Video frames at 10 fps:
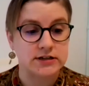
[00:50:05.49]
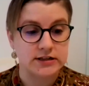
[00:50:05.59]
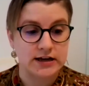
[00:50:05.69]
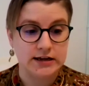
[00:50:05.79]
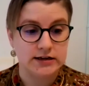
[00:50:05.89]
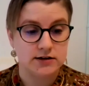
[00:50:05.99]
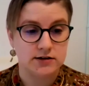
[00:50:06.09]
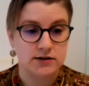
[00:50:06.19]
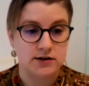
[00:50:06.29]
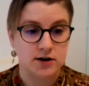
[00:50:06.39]

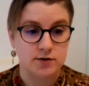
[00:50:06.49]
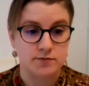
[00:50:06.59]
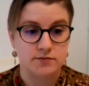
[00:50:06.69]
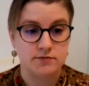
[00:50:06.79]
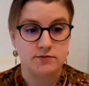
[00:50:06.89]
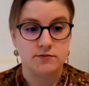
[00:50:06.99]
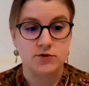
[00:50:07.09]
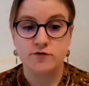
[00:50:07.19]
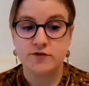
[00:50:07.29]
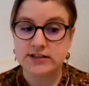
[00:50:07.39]
client.
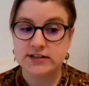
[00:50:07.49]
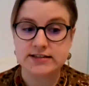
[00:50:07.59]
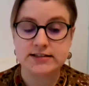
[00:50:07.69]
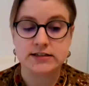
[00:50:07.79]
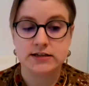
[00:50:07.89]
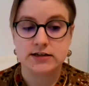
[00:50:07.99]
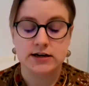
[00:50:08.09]
U visas.